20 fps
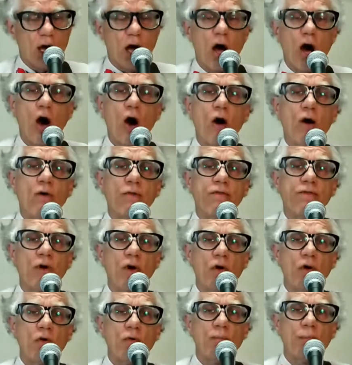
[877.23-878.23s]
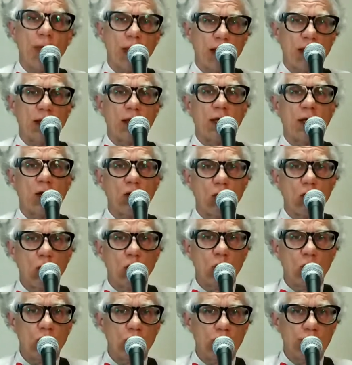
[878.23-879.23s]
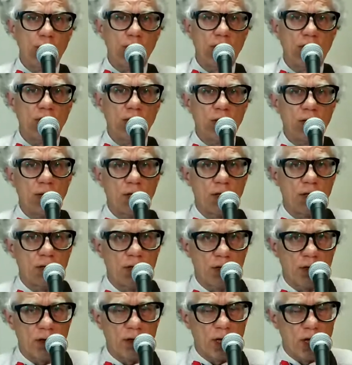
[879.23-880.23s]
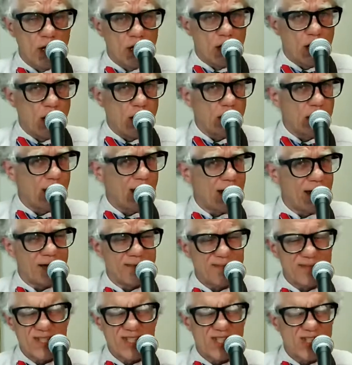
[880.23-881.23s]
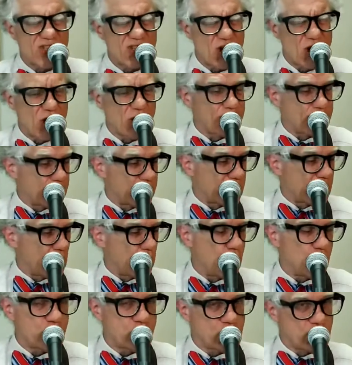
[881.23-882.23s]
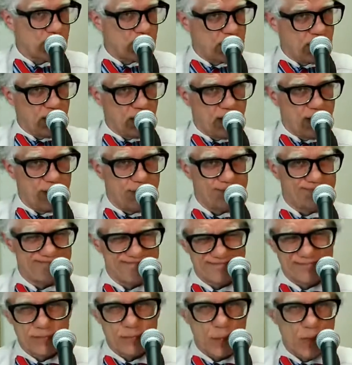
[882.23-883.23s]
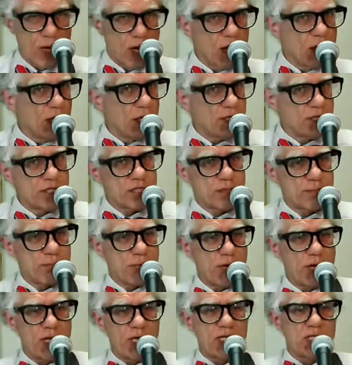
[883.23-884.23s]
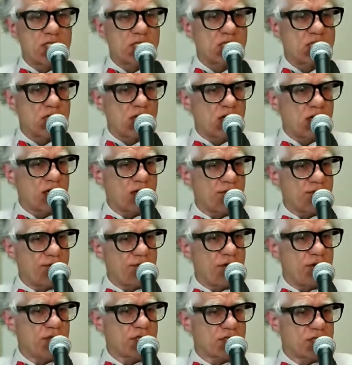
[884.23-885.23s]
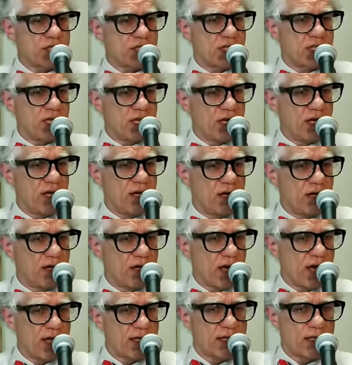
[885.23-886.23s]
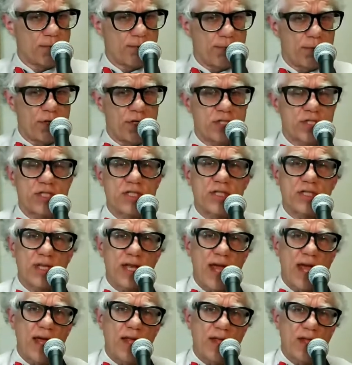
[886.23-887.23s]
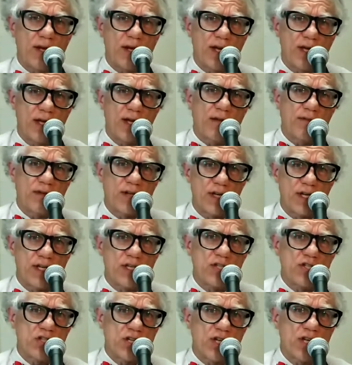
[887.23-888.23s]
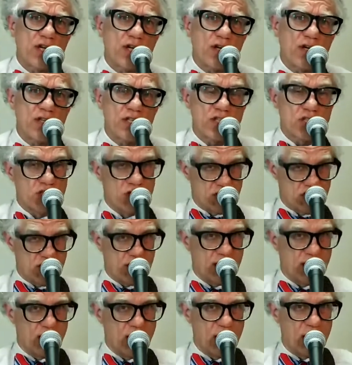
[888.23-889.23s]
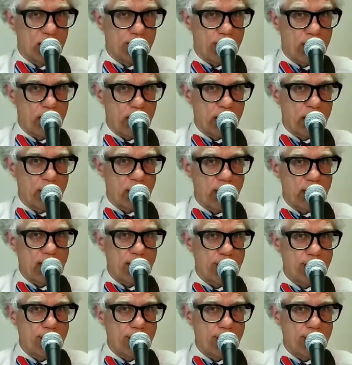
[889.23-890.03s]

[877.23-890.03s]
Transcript: All foam and no beer, all lime and salt but no tequila. His brain's stuck in first gear, got the personality of an engineer. This is the sing-along part. You ready?